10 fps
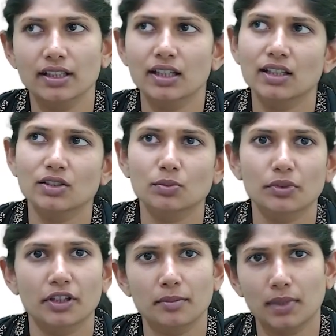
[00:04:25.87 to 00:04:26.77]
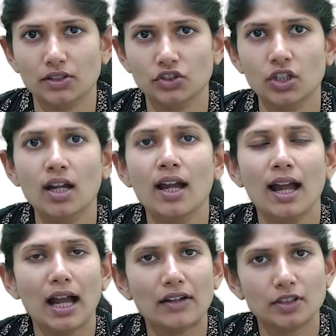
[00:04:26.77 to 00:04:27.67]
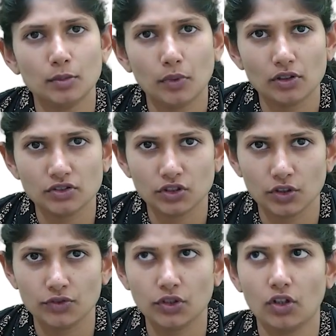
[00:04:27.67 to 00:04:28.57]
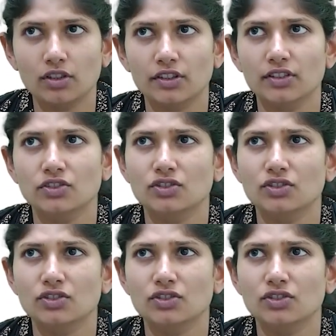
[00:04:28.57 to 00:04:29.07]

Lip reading: He is pretty much having a policy of tolerance,